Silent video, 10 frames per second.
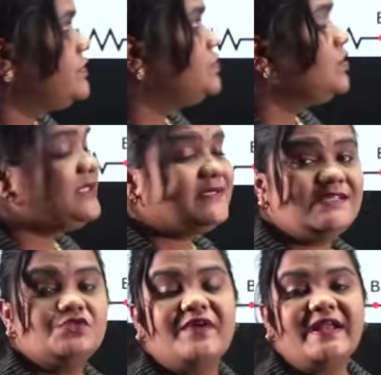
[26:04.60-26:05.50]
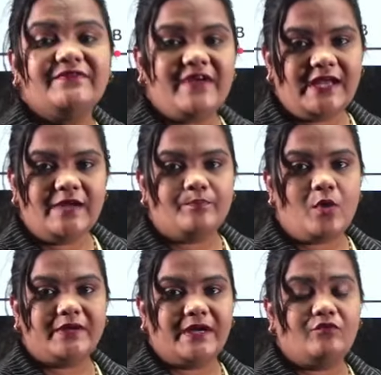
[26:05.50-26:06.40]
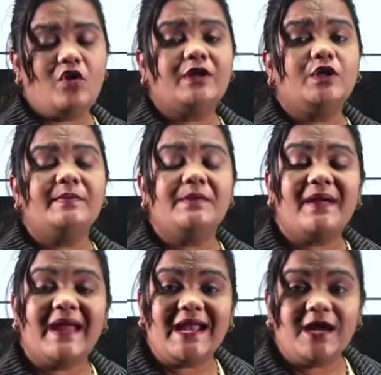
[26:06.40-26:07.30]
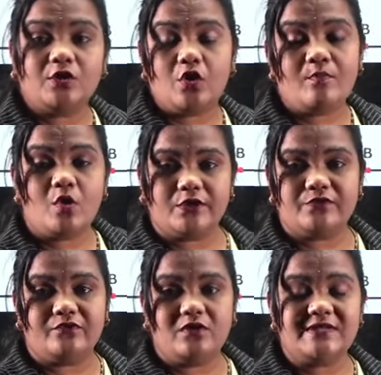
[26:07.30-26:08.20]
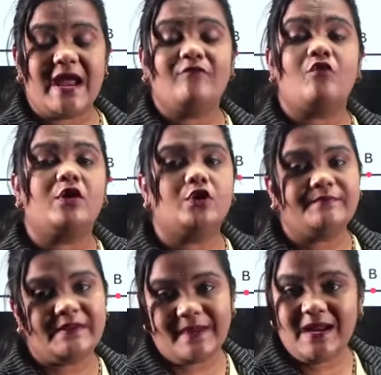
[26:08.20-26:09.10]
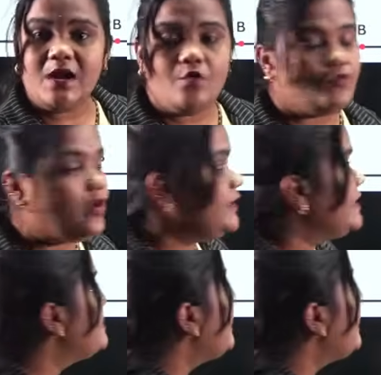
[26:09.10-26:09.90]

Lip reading: So this is very, very important. What do you mean by electromotive force and what do you mean by voltage?